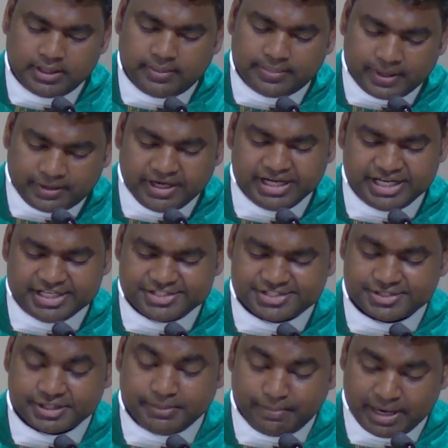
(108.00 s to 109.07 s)
The readings
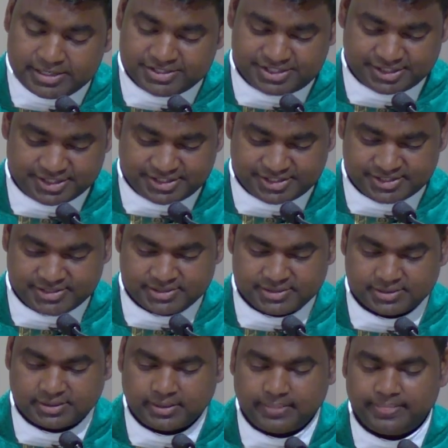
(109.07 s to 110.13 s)
reminds us
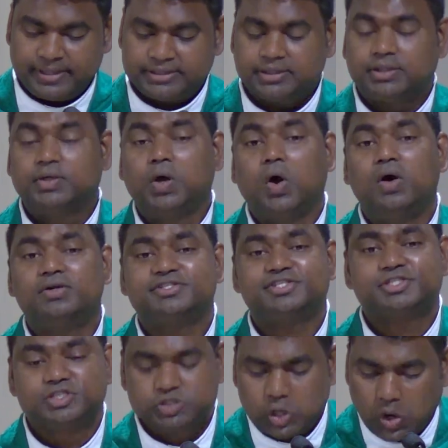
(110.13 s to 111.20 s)
that God's
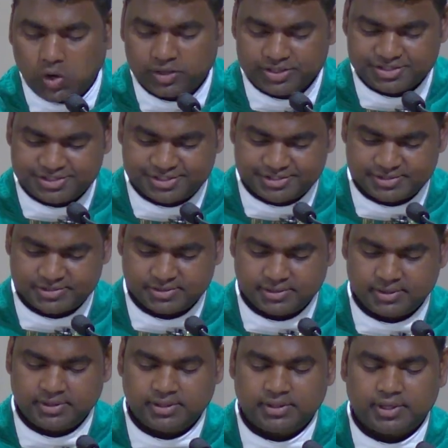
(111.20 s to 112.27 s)
choice
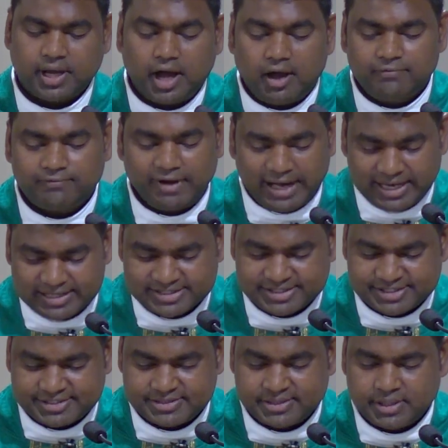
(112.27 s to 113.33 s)
of
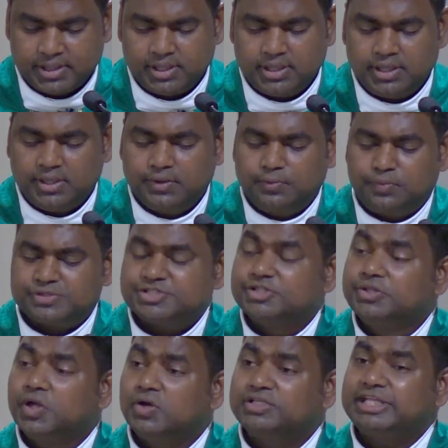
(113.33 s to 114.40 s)
us was
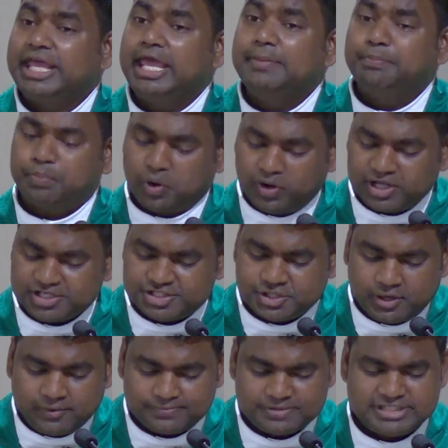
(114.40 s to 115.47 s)
not a product
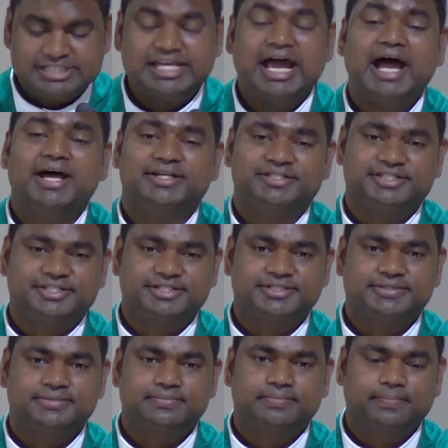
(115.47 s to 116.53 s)
of chance,
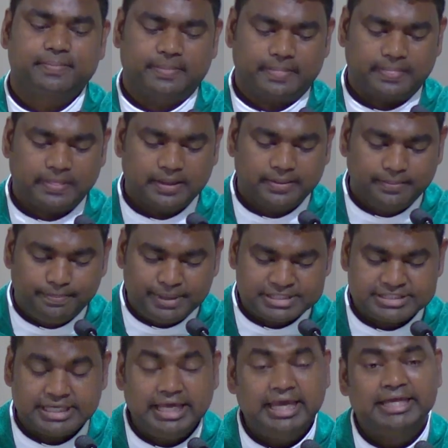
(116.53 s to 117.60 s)
but
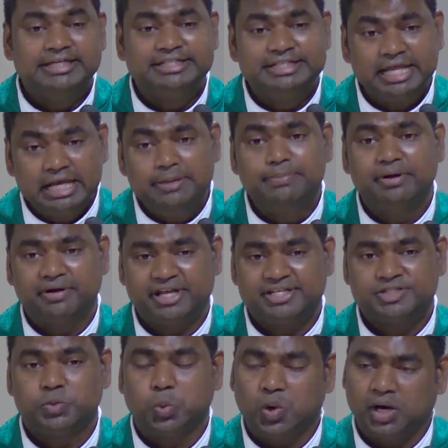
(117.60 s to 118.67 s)
a
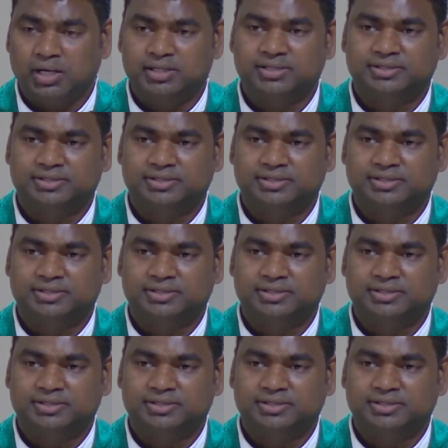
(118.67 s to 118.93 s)
deliberate one.